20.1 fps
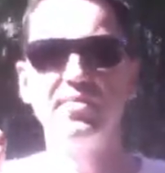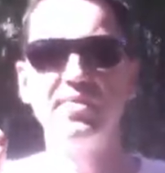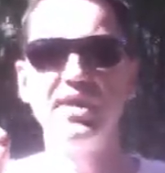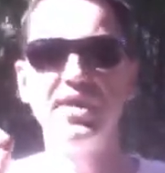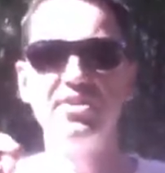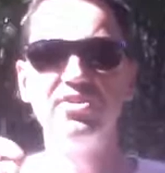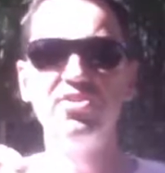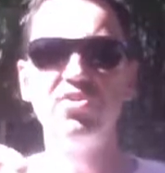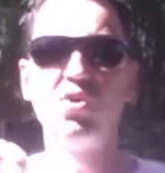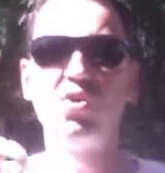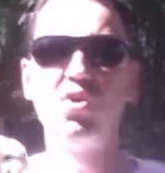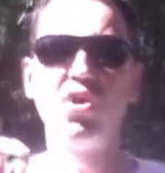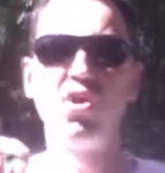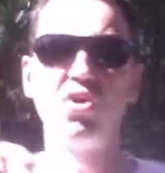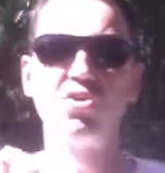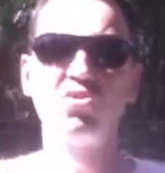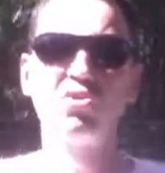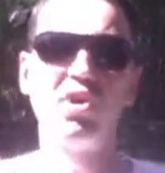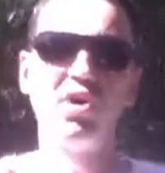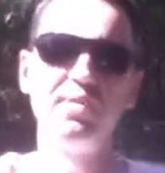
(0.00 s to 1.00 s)
in your
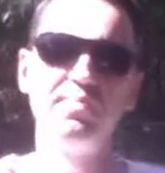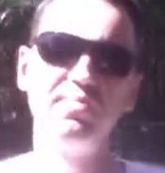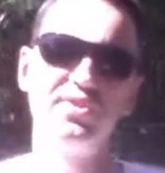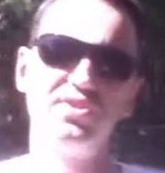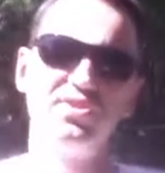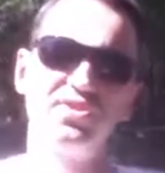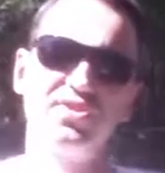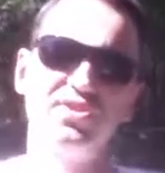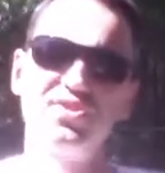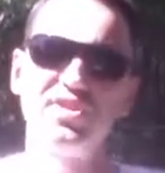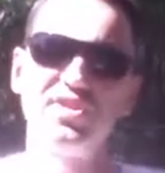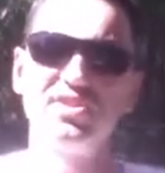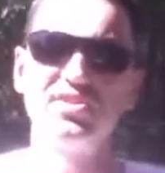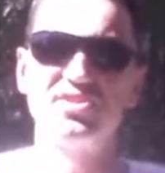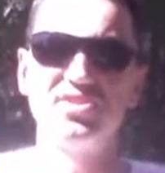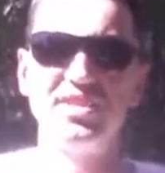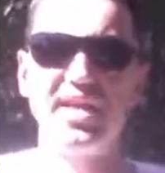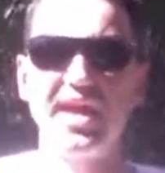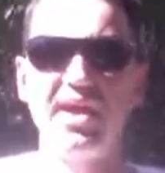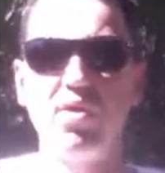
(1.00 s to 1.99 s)
online
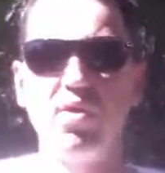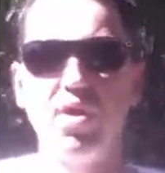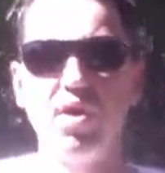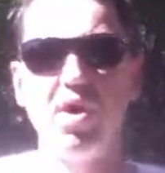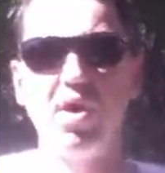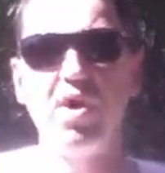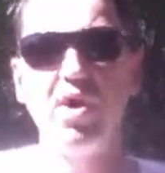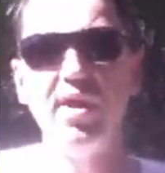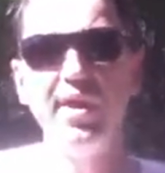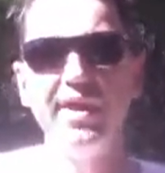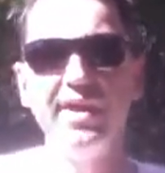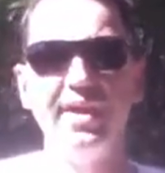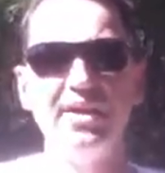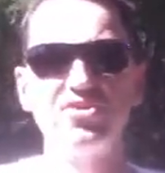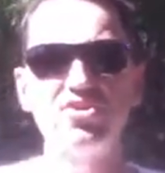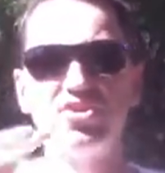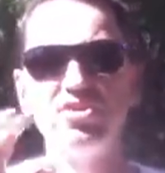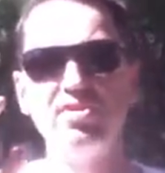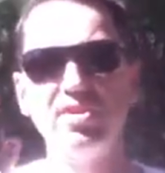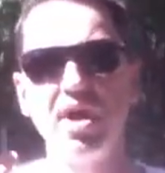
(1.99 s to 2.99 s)
businesses. Now, I,
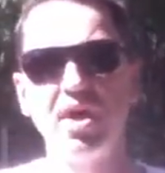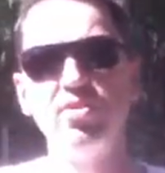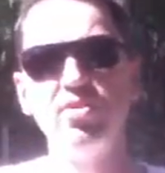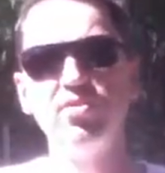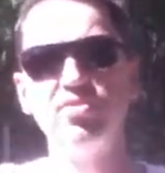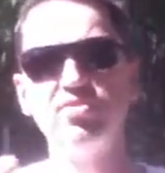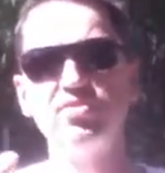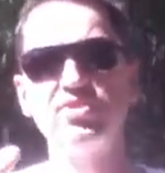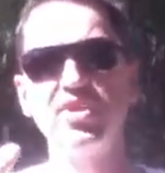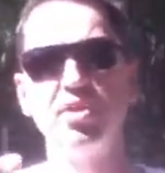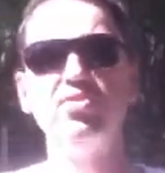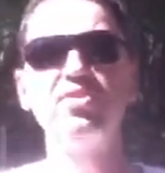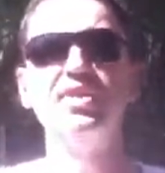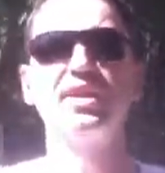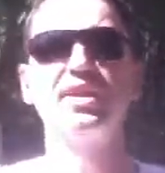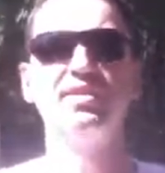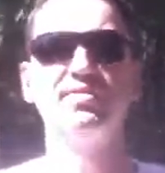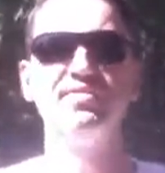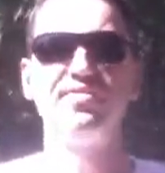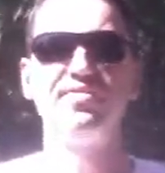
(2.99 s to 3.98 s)
as you know, don't
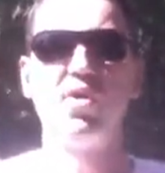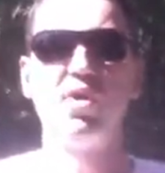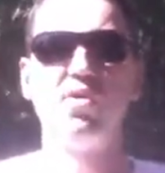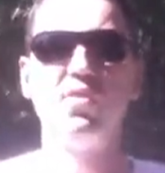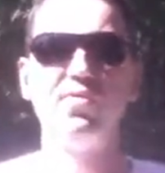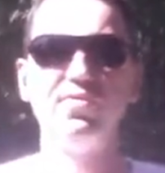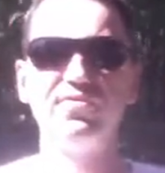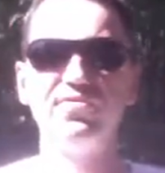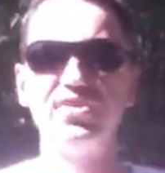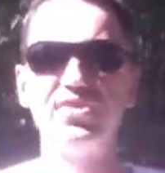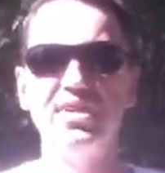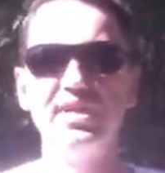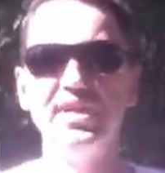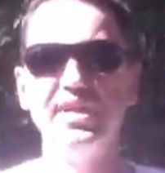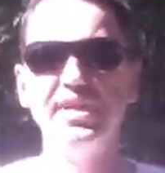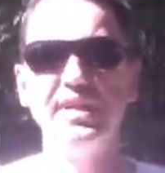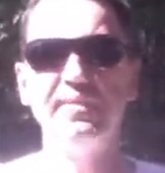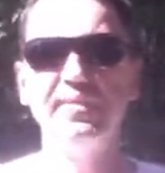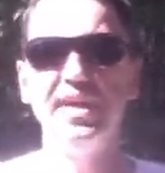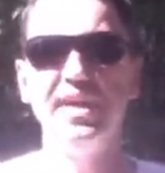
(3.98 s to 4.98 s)
get involved
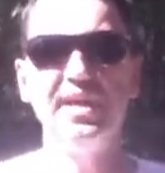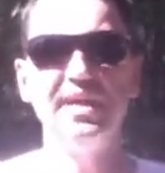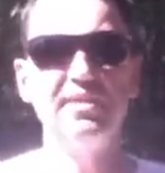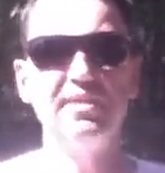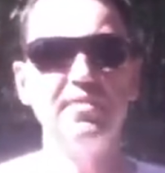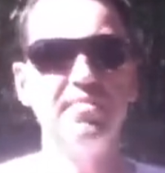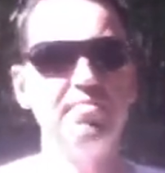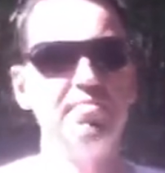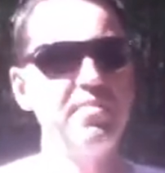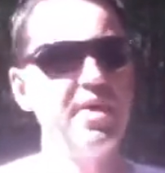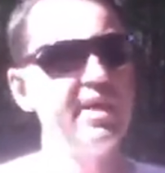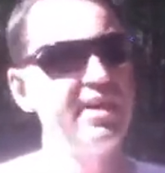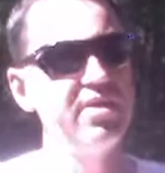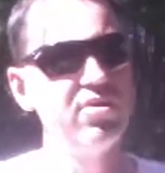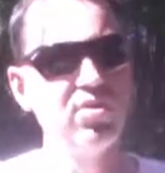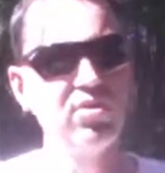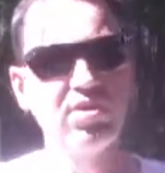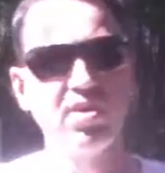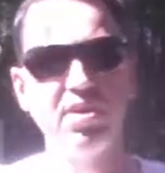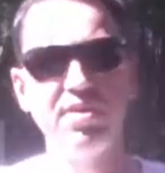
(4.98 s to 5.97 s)
in many
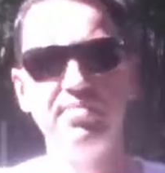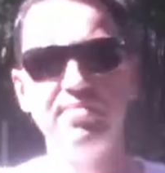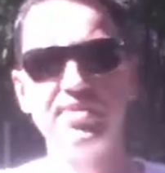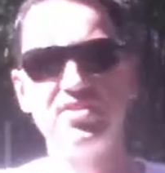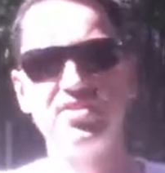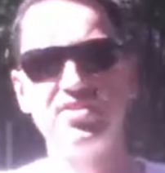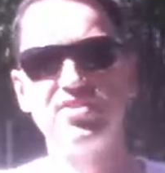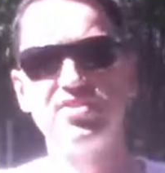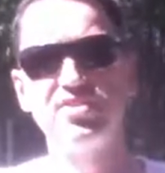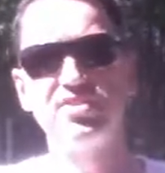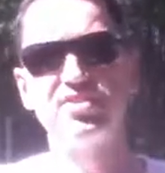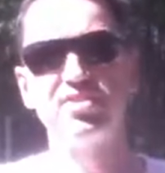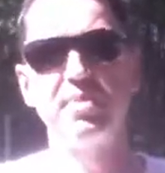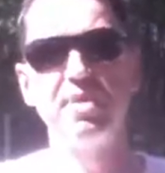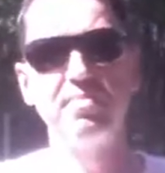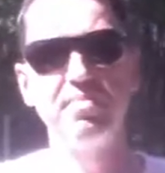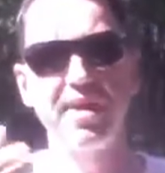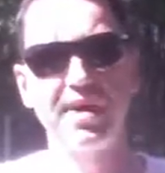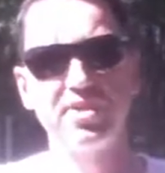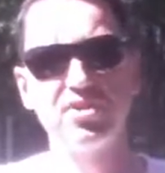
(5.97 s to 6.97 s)
online businesses. I'm
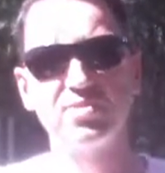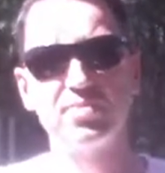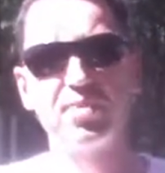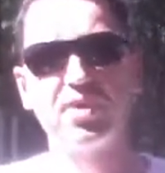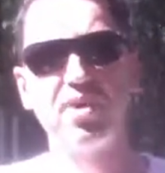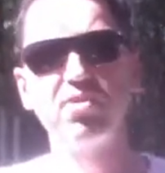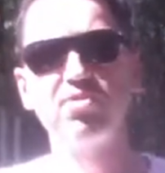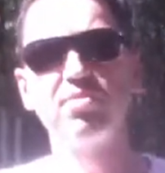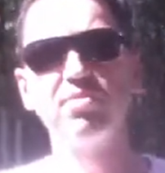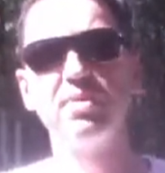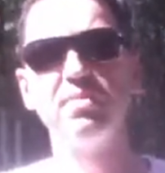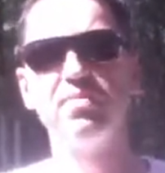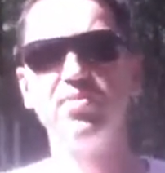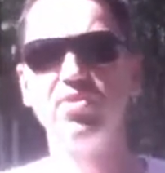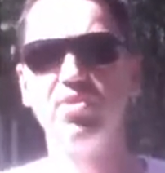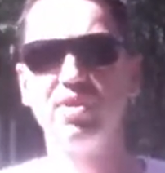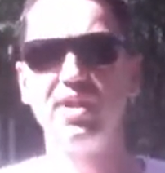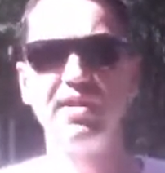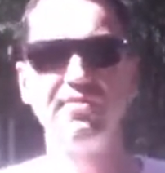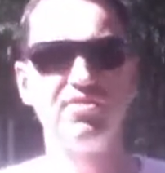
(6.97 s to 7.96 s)
in Banners Broker, I'm in
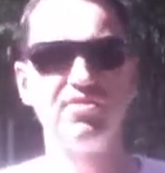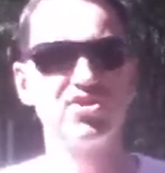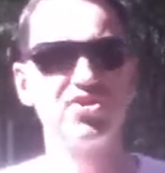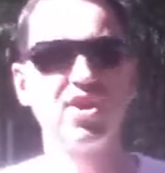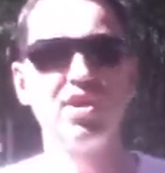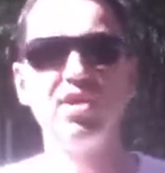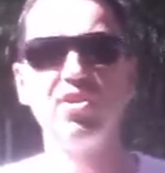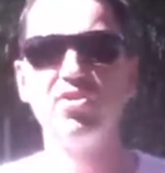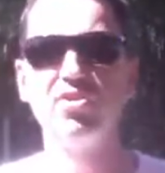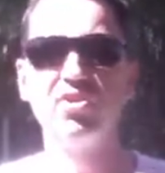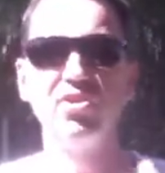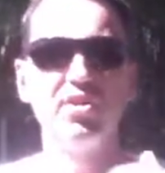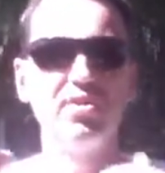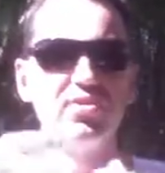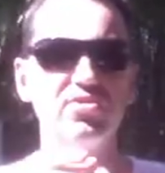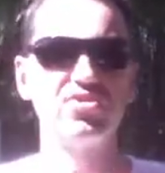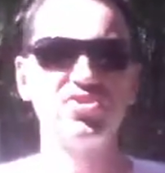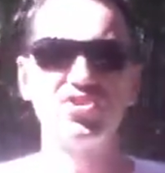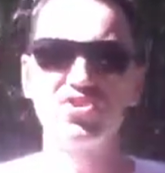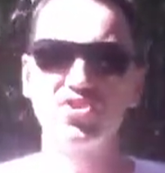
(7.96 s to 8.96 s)
Pure Leverage. I look at
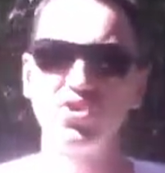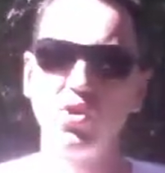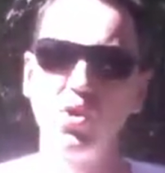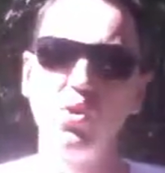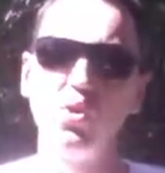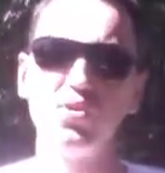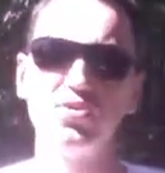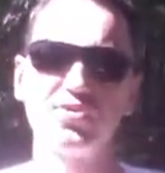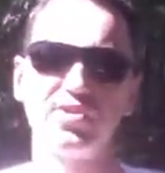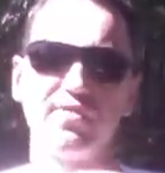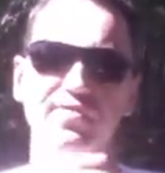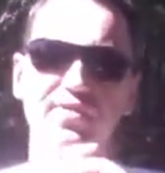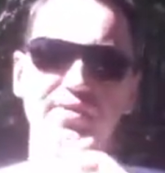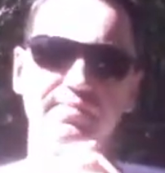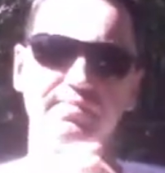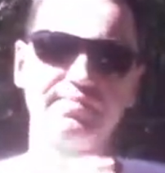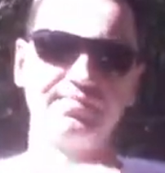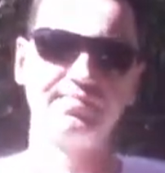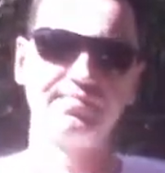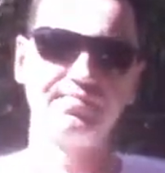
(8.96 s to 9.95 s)
scores of them
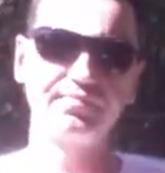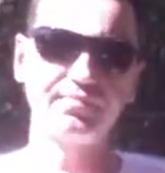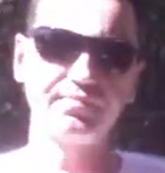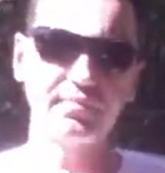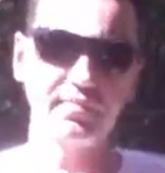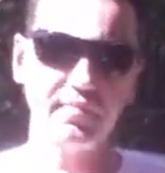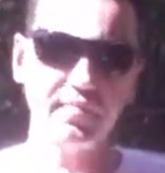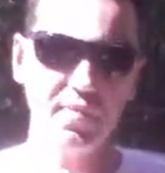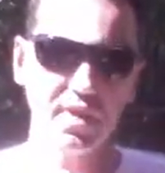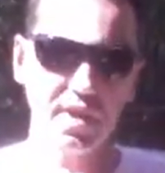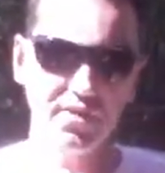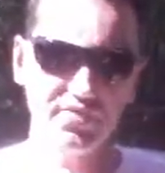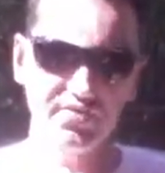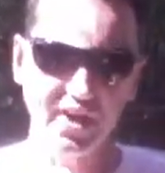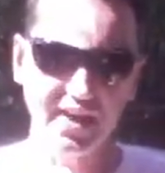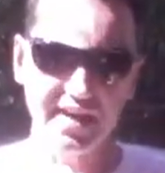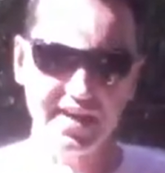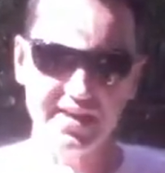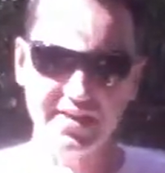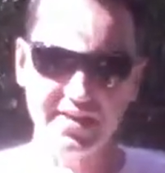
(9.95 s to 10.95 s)

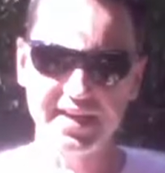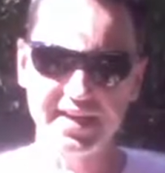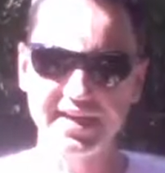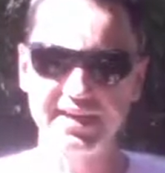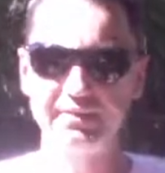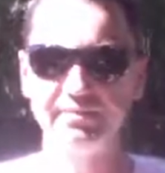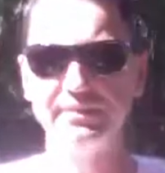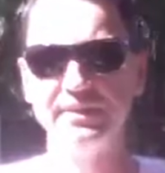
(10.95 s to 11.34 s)
day in, day